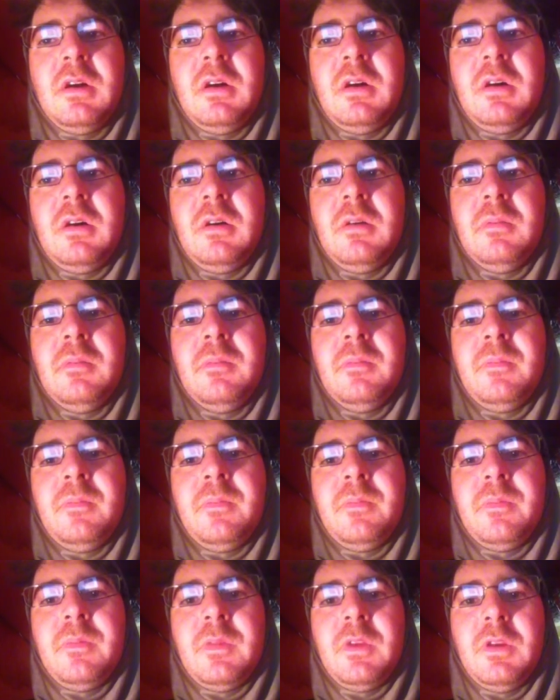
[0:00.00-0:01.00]
You
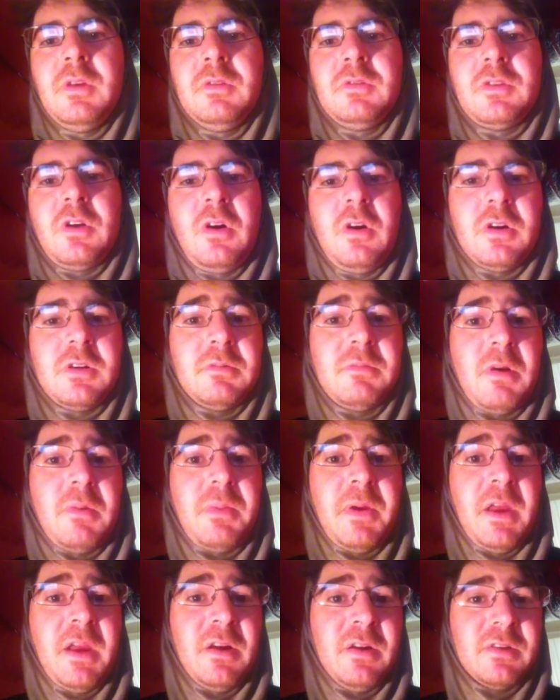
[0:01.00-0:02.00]
know, talking to my
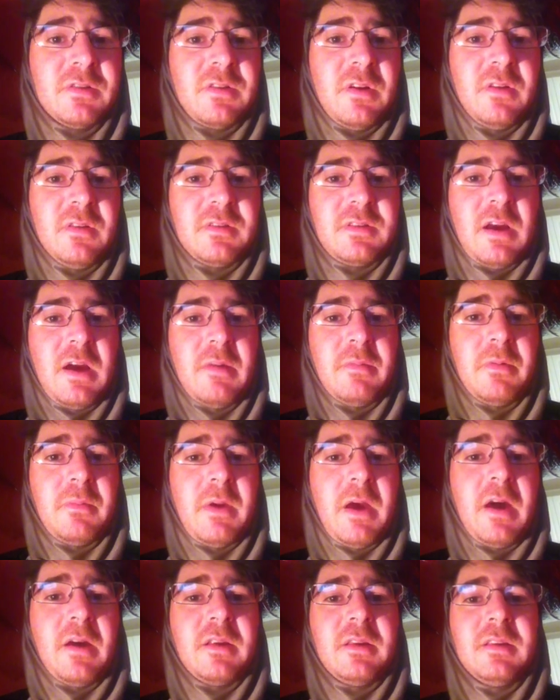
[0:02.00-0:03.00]
parents all the time
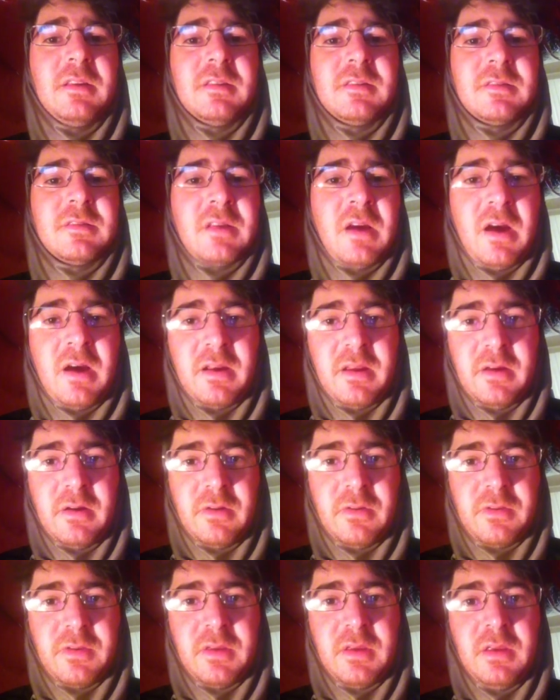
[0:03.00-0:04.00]
about it is not
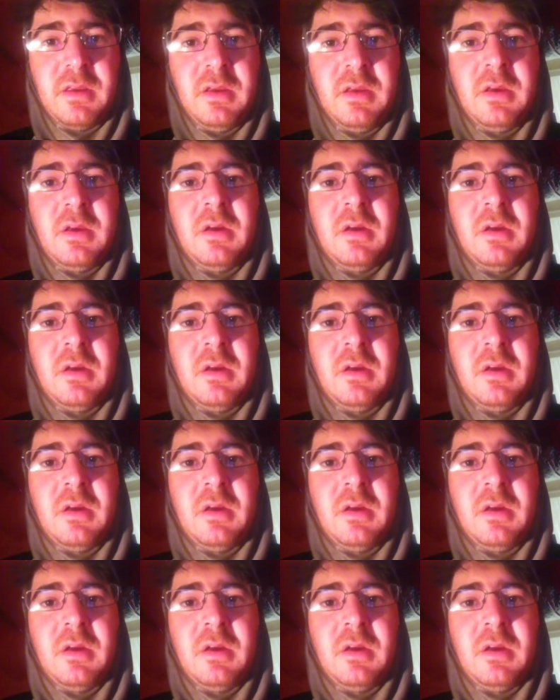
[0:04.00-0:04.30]
healthy.